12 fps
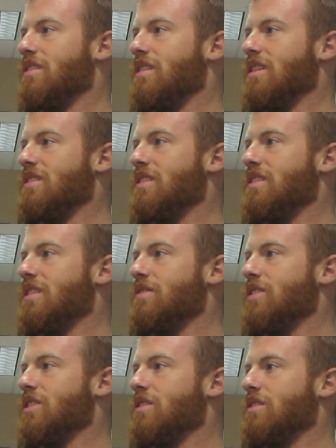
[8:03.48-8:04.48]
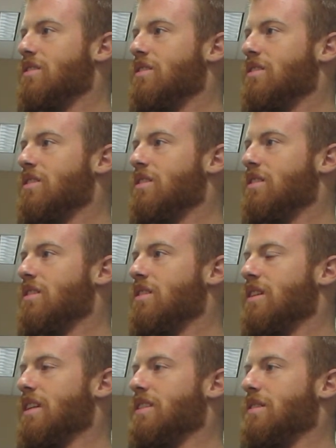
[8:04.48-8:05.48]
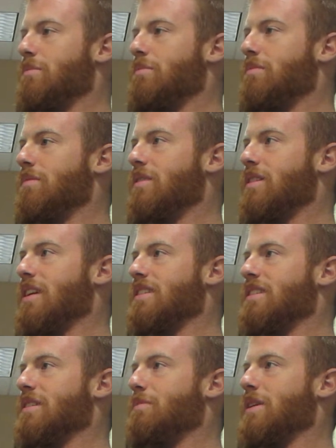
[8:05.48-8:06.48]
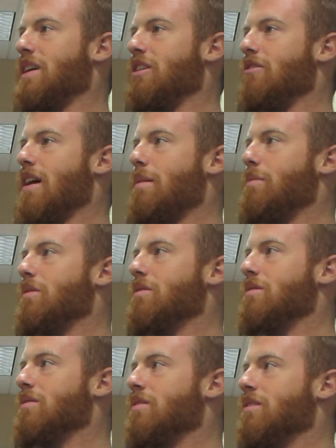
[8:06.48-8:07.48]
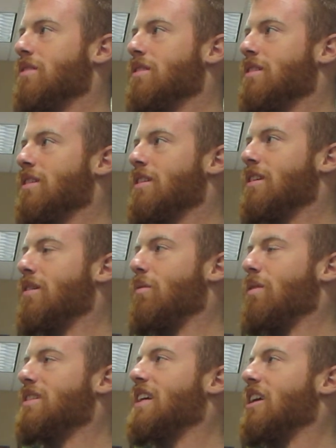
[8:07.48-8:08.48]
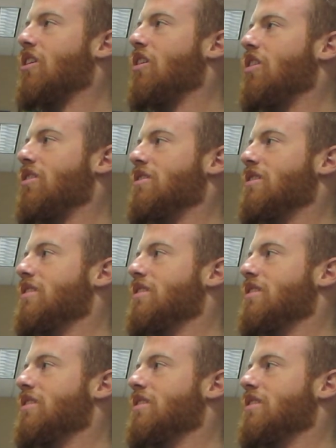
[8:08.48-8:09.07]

Not sativa. That's the pink crap. What is that called?